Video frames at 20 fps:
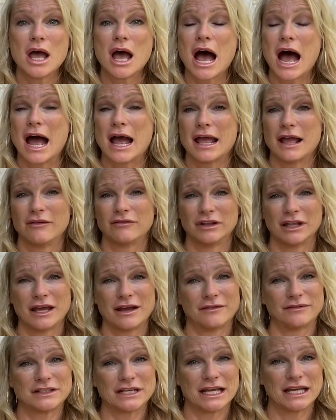I have
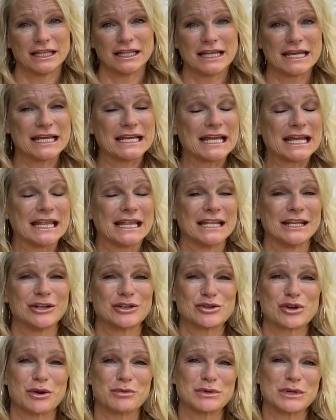left a link in the
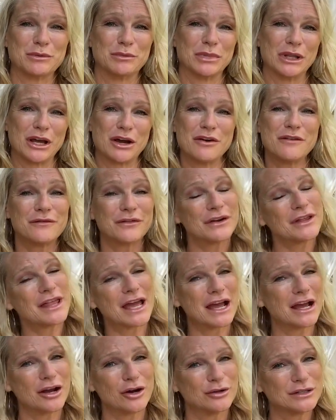description below for
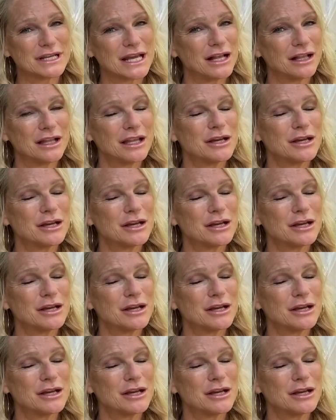that hotel.